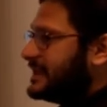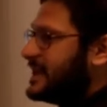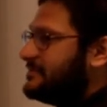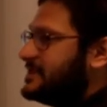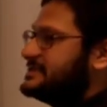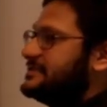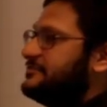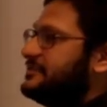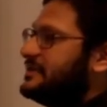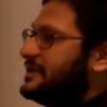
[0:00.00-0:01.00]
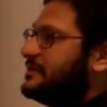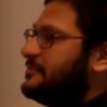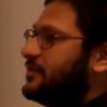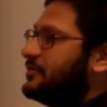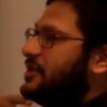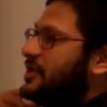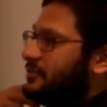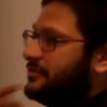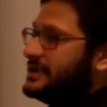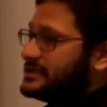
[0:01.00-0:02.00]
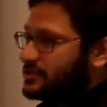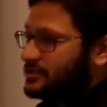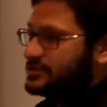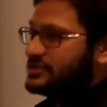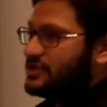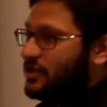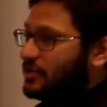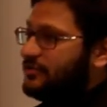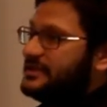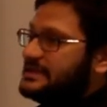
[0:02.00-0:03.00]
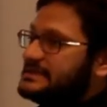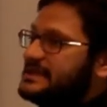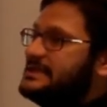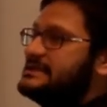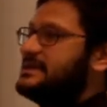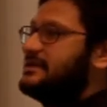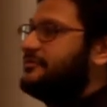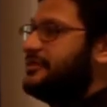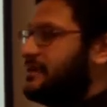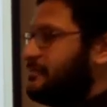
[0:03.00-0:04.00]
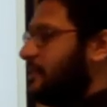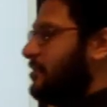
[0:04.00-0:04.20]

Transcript: dynamics, if we think about resources, all of these things that very